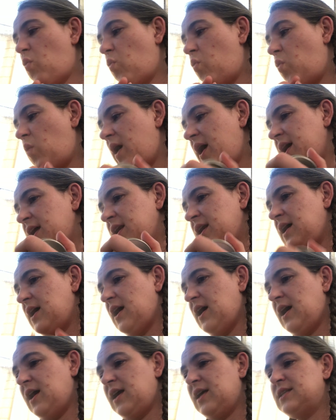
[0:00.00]
When
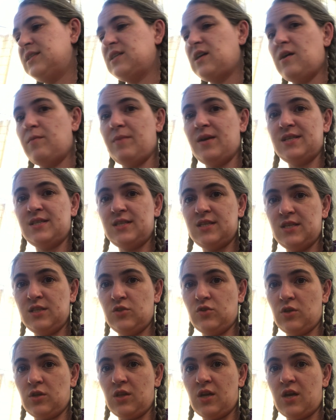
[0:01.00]
I saw my
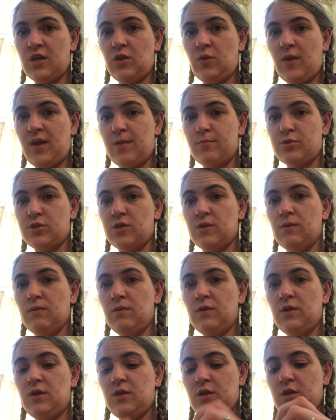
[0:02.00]
sister-in-law in New Hampshire,
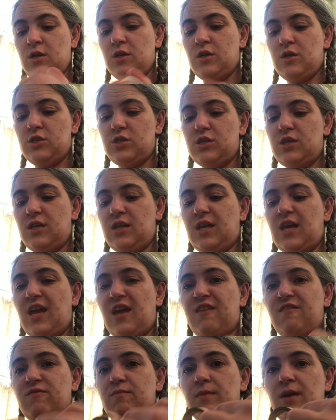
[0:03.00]
she
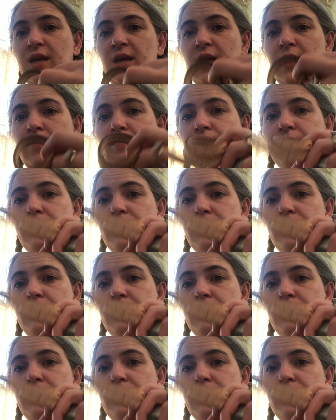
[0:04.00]
gave me